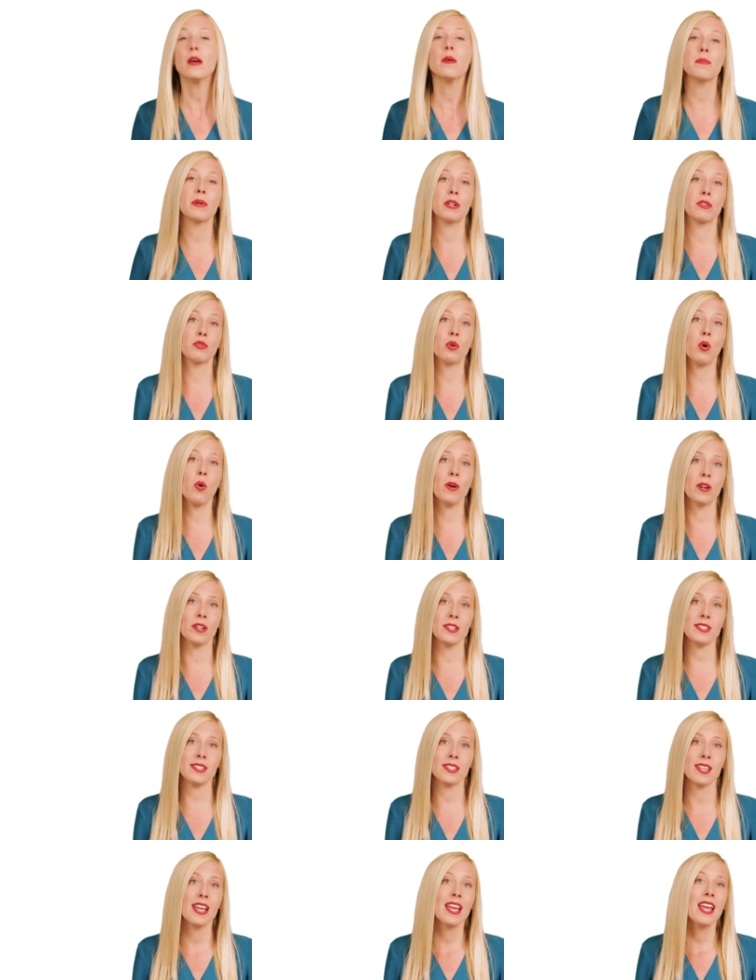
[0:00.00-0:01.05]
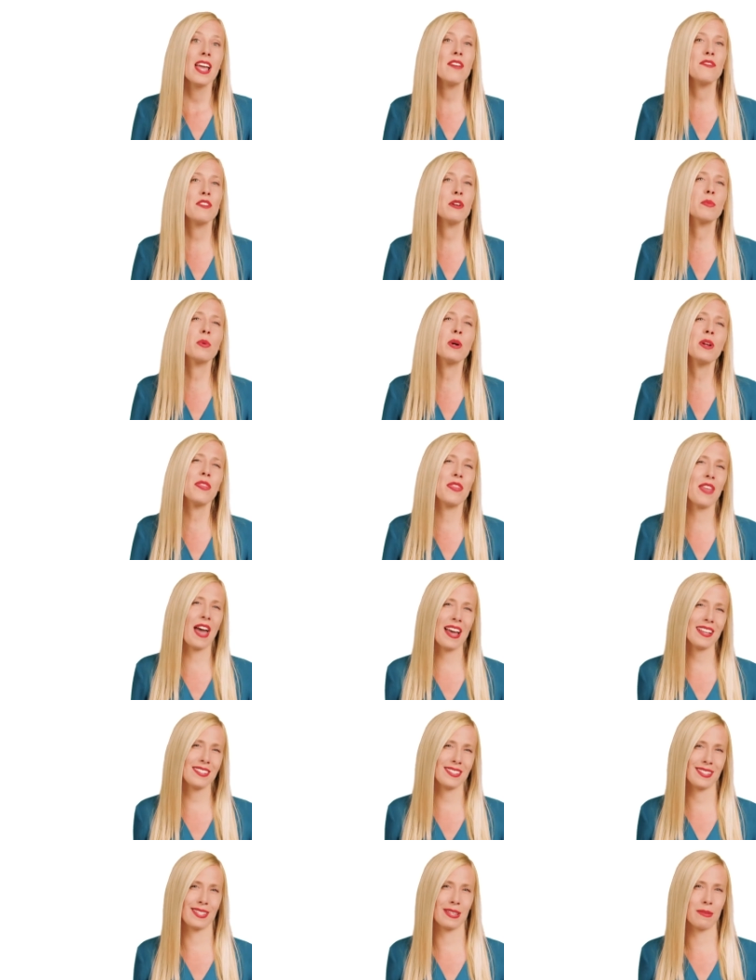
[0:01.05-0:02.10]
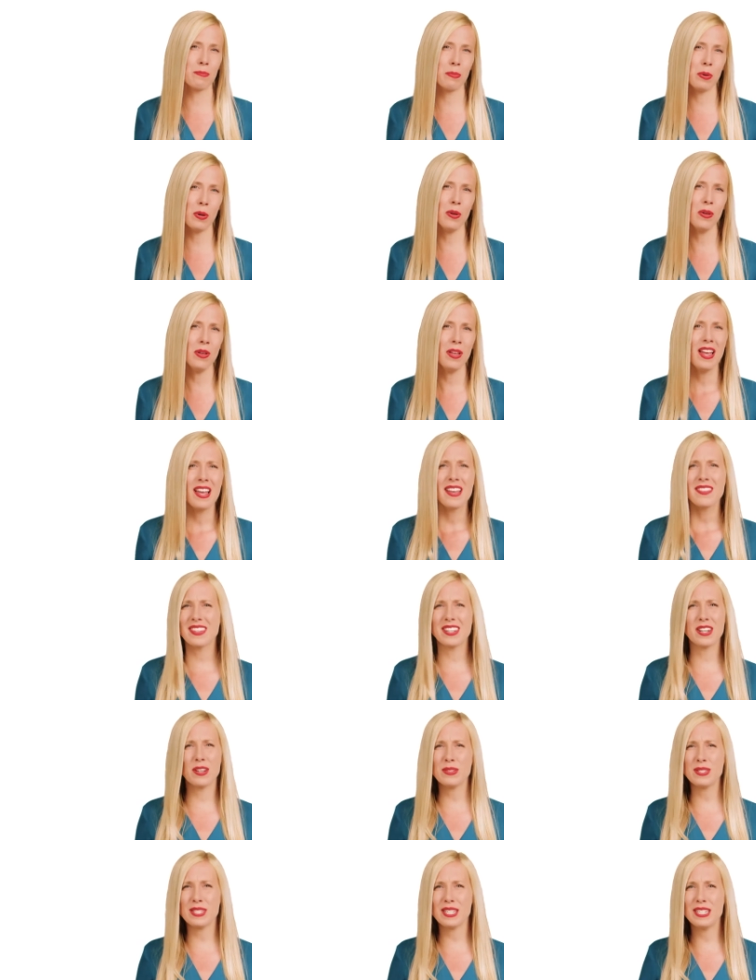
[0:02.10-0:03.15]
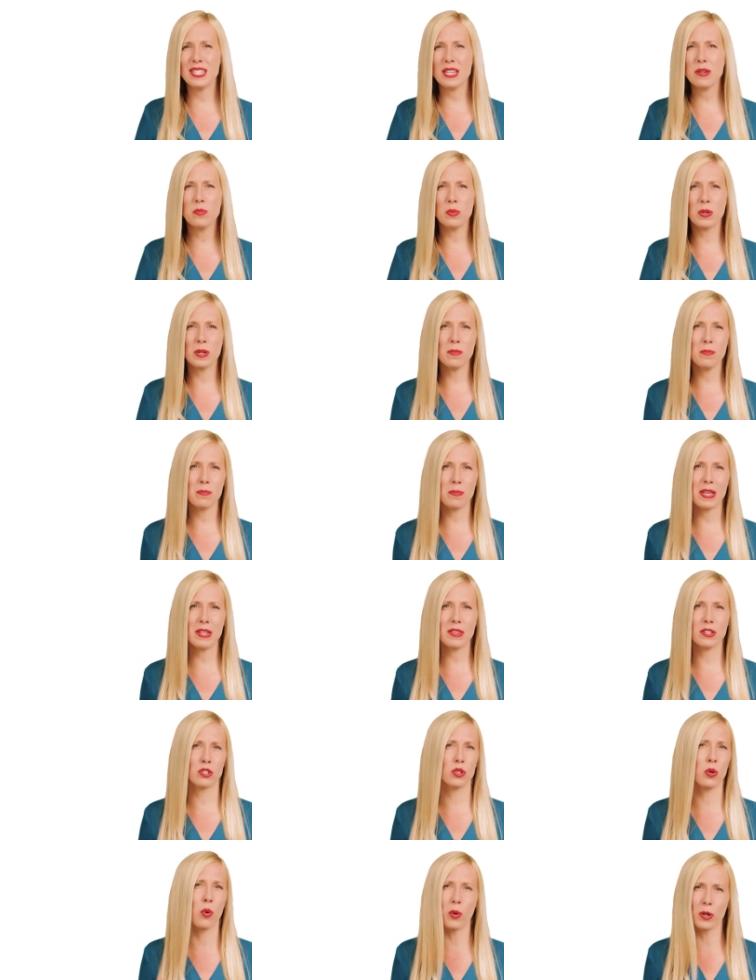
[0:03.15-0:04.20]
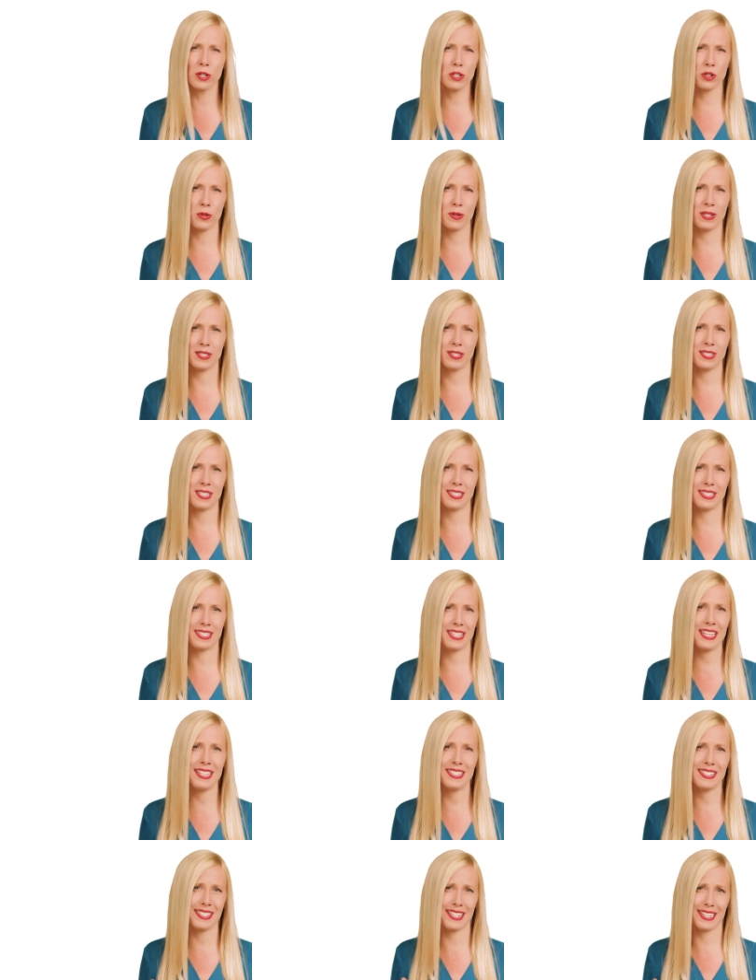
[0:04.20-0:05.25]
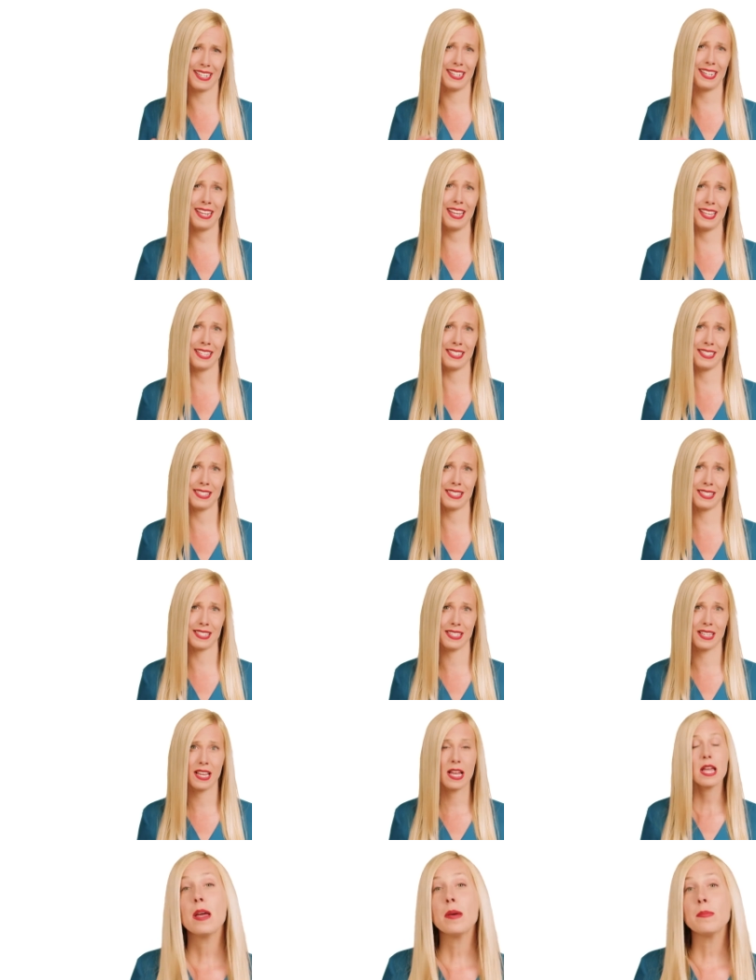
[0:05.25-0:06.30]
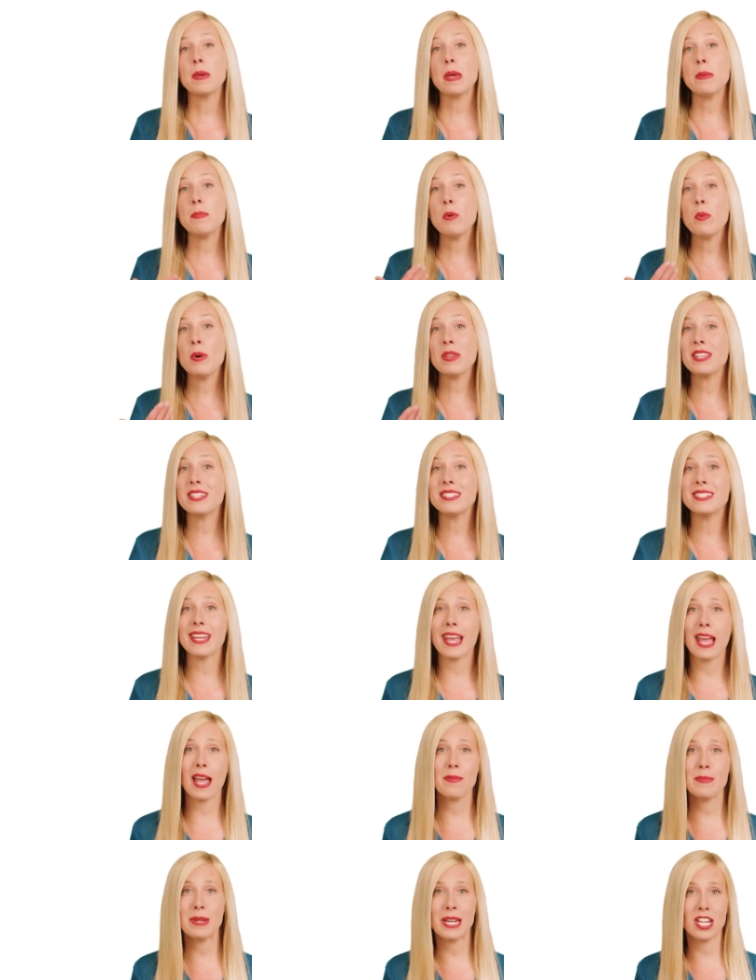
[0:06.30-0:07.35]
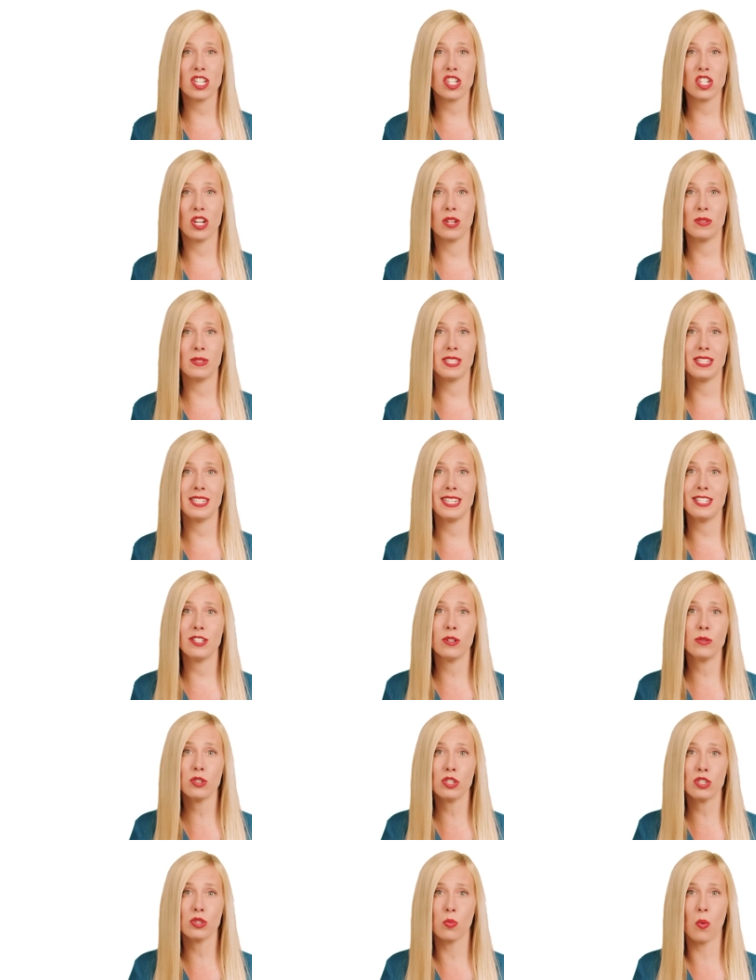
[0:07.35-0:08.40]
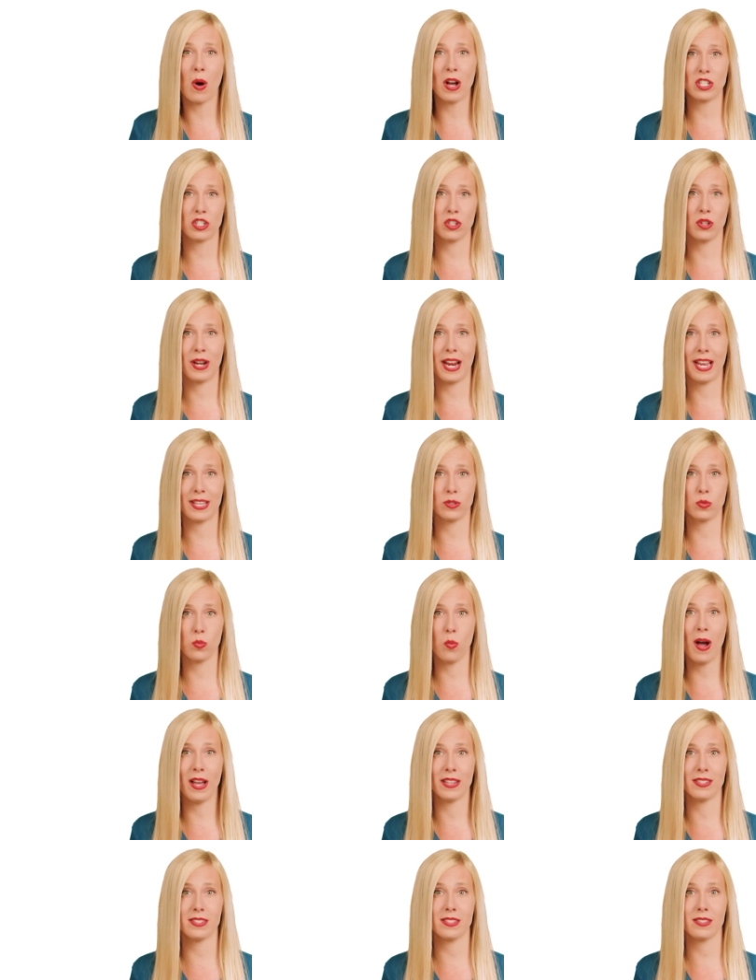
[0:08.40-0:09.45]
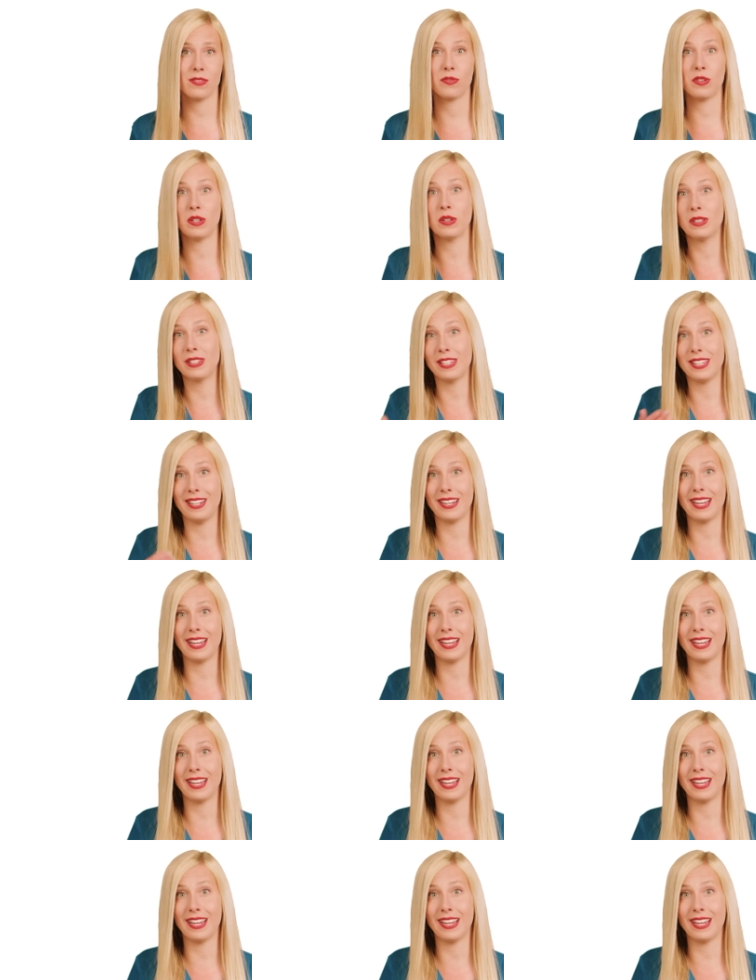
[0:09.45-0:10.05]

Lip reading: But of course, if it were that simple, then OCD wouldn't be the torturous disease that it is. People with Contamination OCD don't just wash their hands once, feel clean